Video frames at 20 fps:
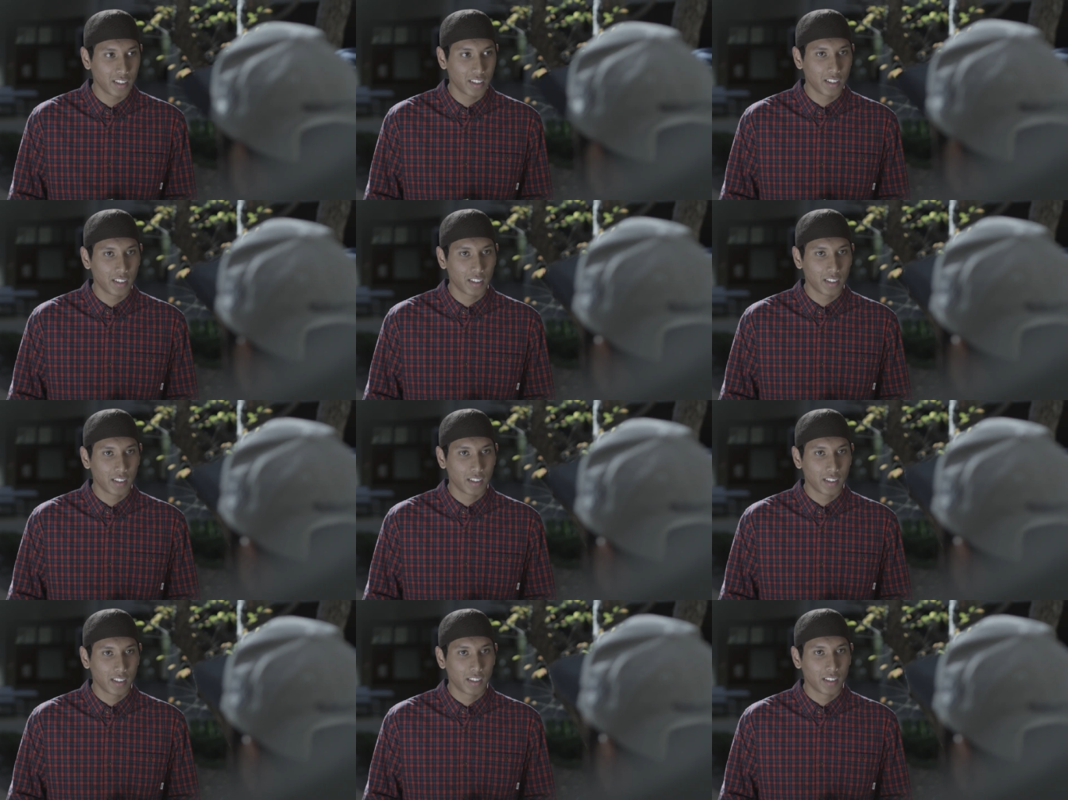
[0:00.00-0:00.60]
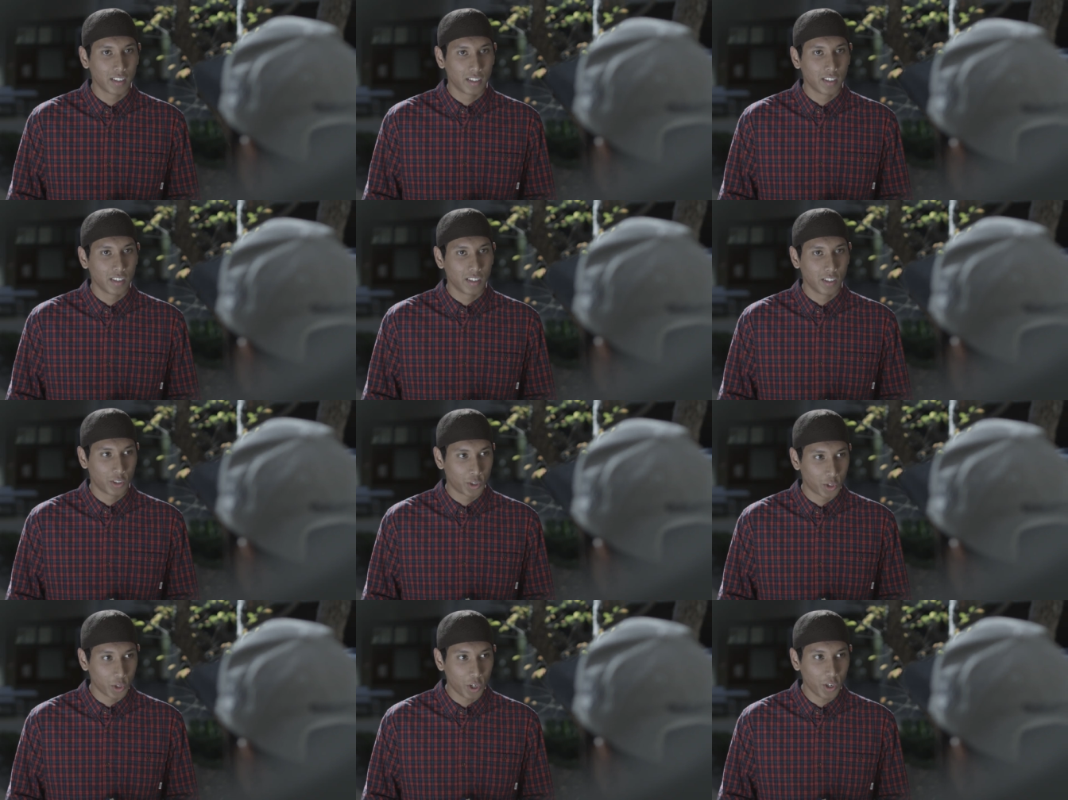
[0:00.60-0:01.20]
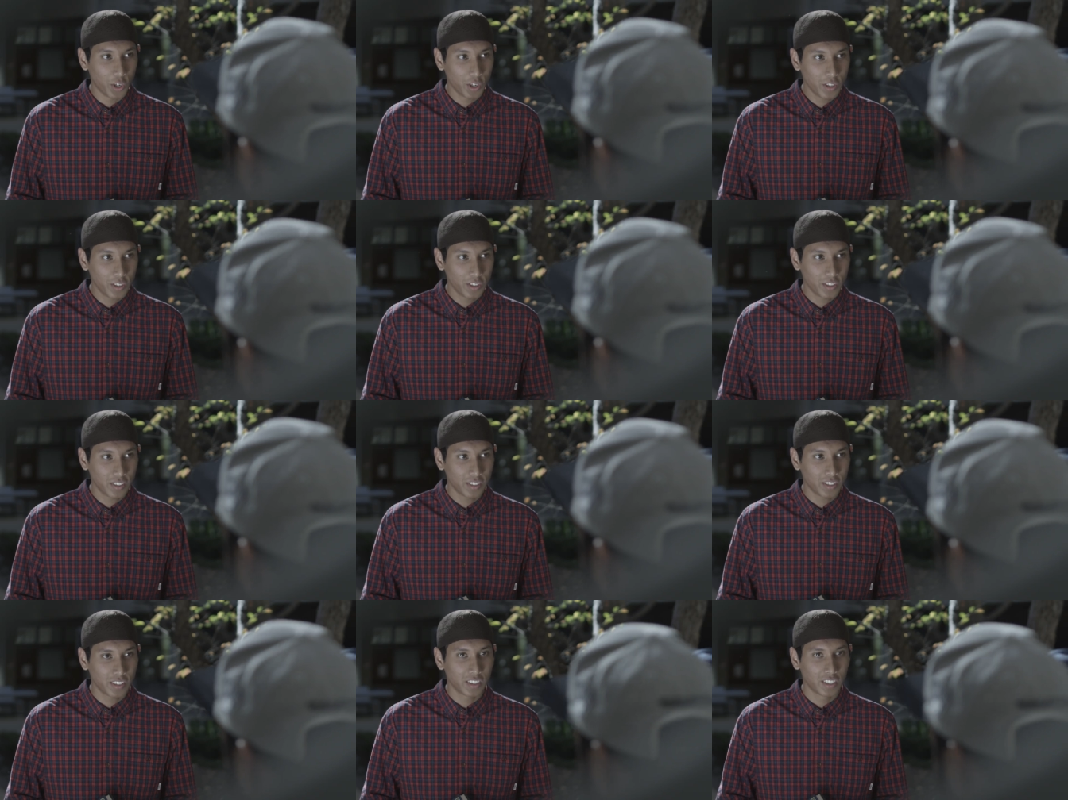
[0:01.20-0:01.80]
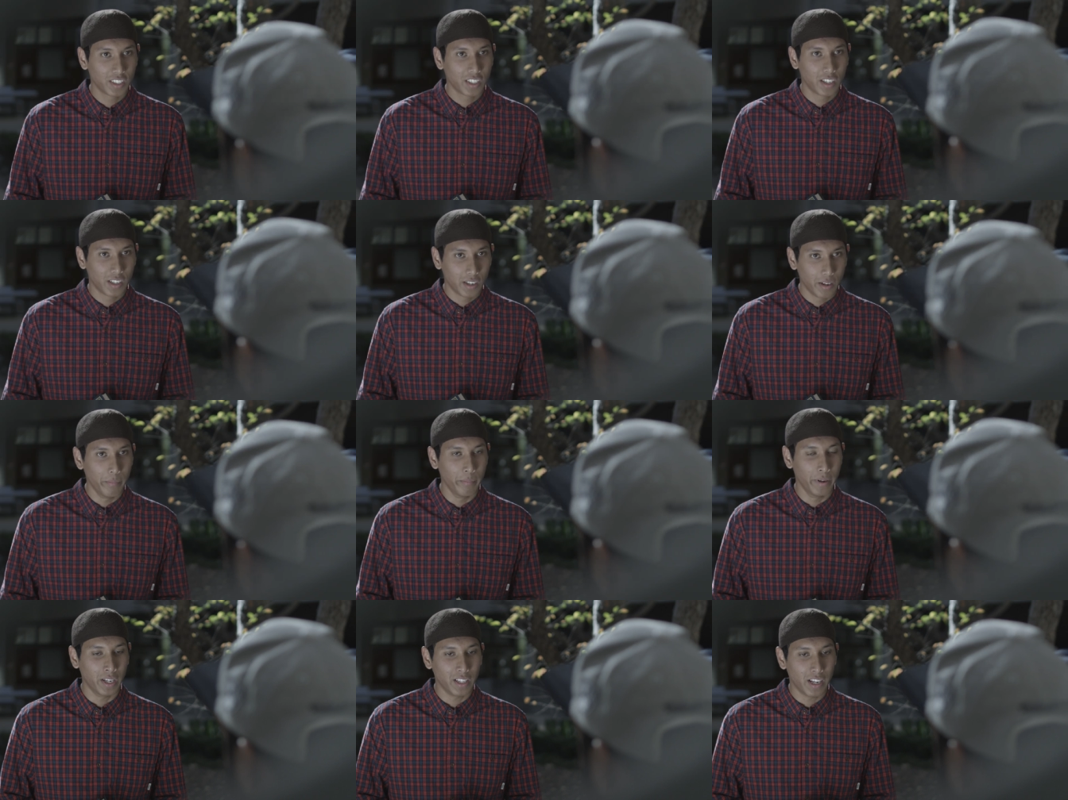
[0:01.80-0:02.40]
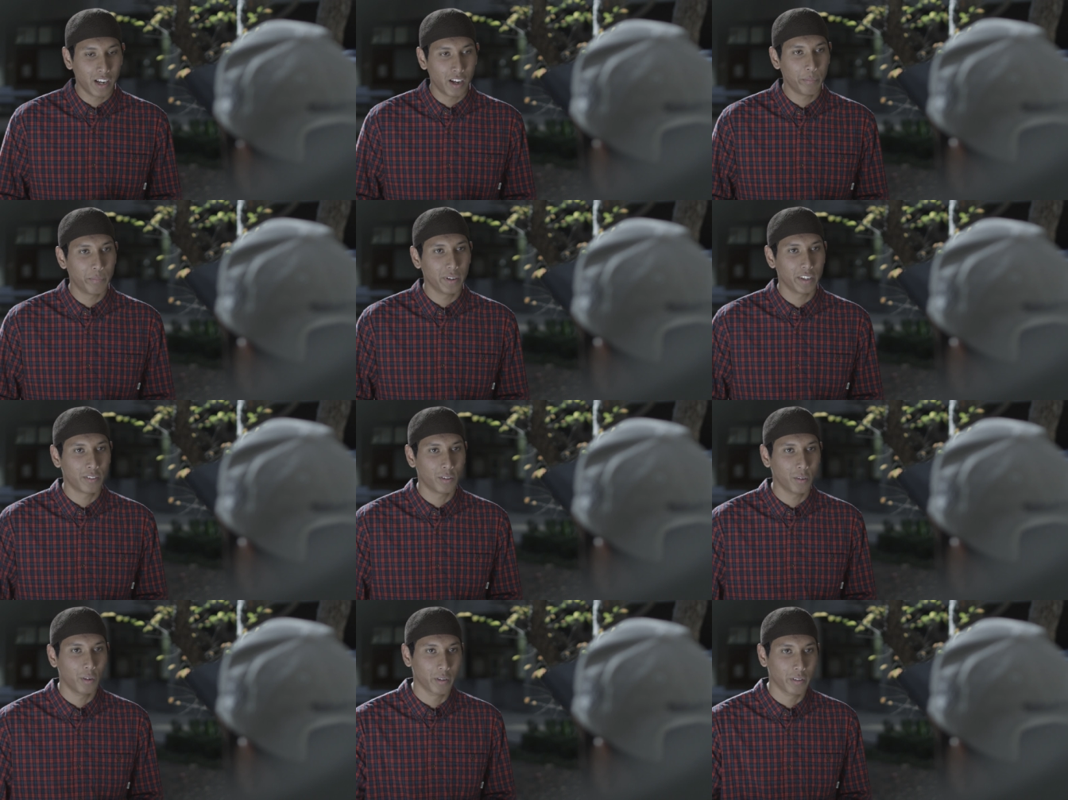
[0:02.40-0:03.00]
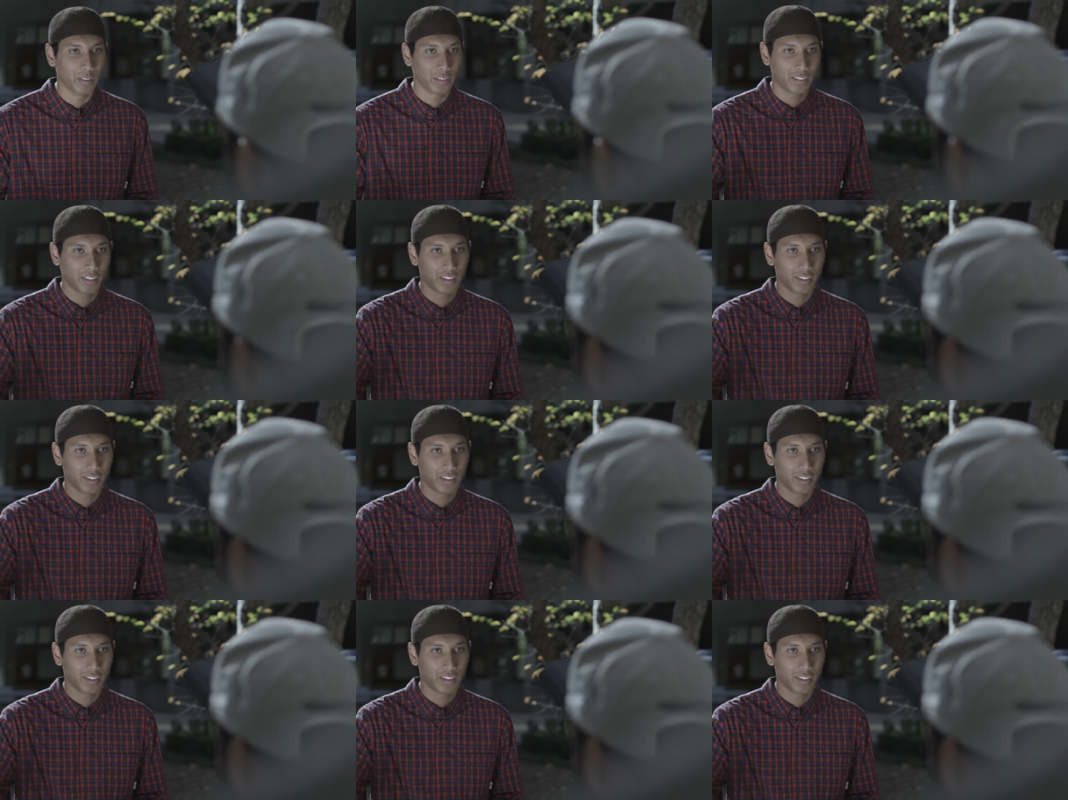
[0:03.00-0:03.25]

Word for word: Yeah. yeah, yeah sure? Exactly. Okay. May Allah help us all.